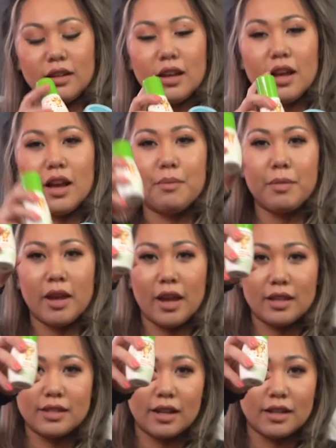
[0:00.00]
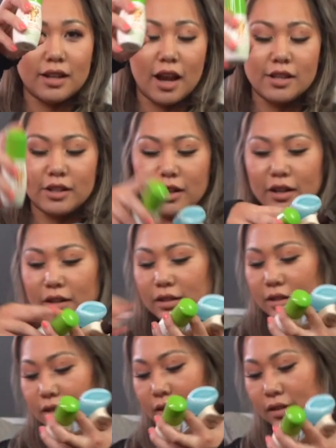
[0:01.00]
hand sanitizer.
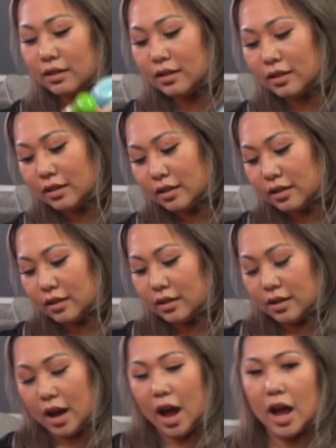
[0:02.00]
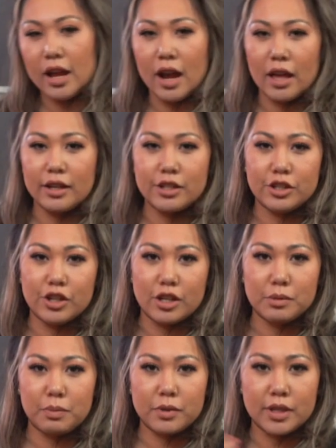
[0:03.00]
I highly
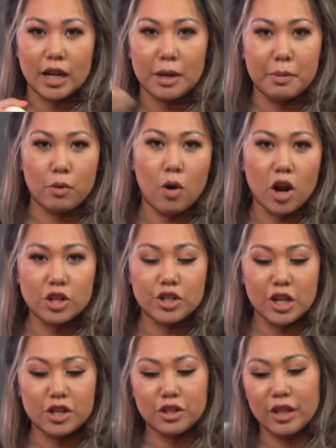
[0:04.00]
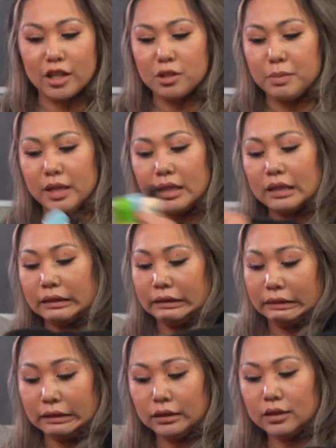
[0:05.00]
suggest setting up a wash station. That's me.
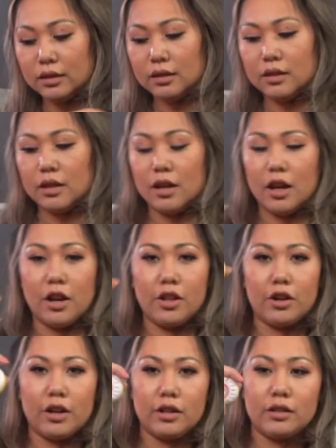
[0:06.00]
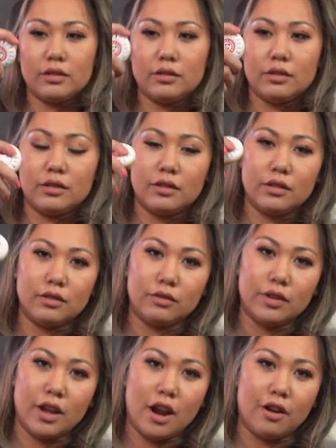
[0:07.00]
Another
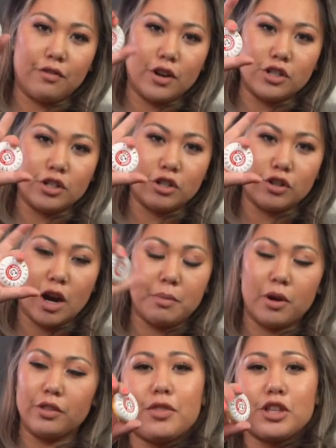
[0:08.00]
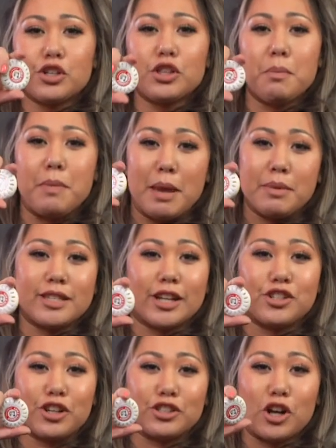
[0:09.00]
air freshener dryer belt. These are in the baby
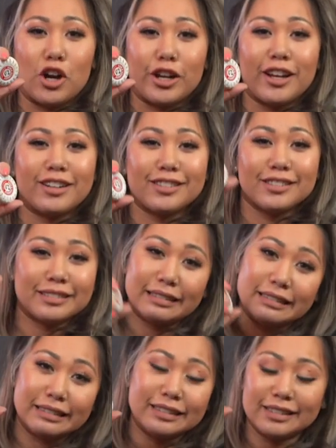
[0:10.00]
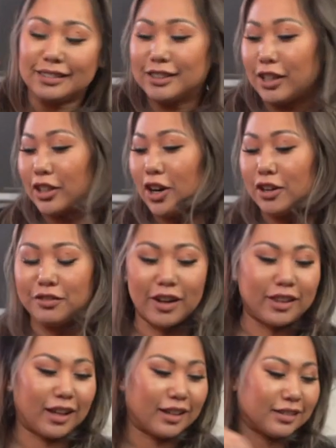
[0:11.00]
section at Target. It's not that hard to
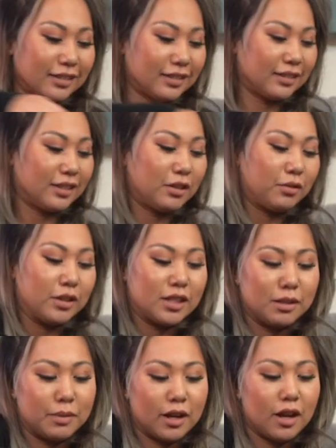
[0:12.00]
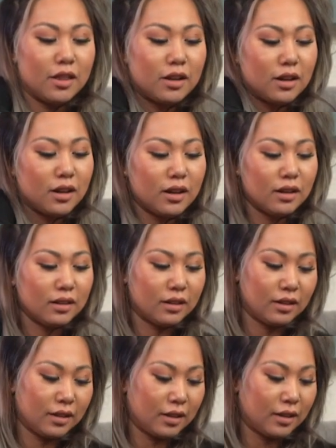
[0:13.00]
find that. It's in my other
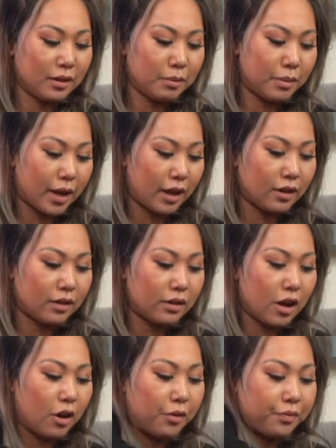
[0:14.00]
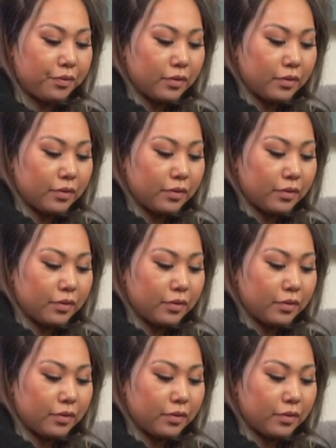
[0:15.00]
panel. Oh,